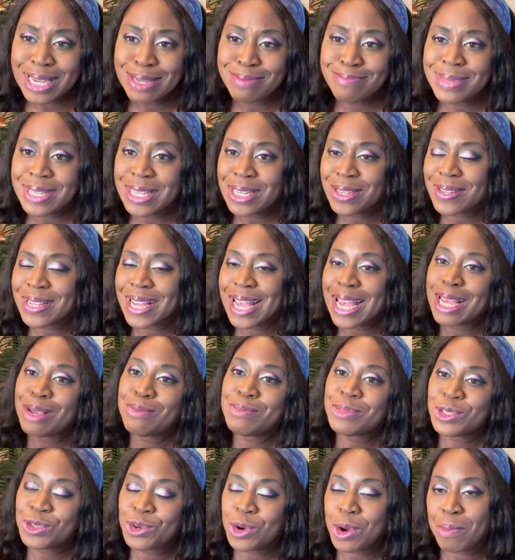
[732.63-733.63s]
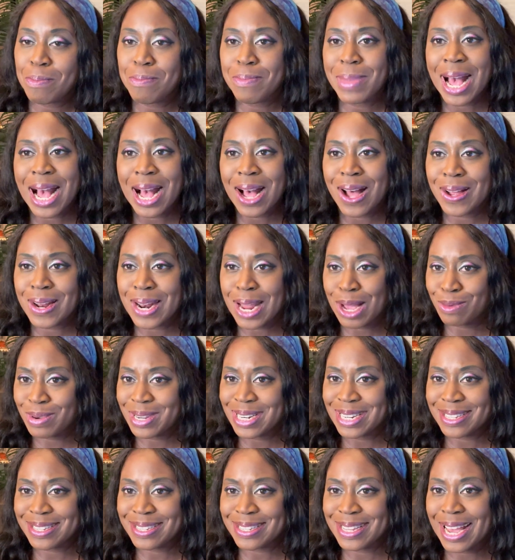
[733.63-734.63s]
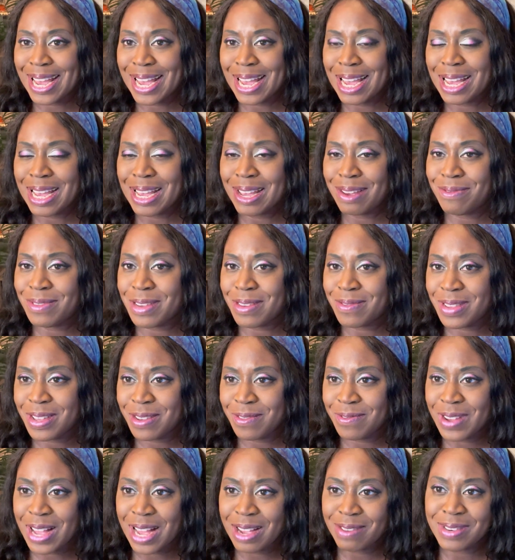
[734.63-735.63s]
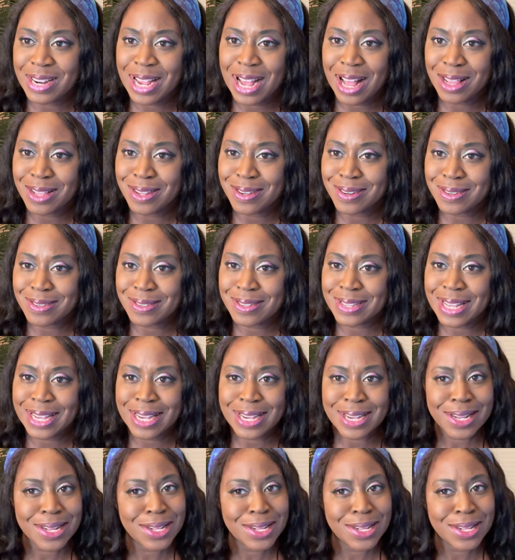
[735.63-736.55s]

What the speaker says: meal came to about, I want to say $55,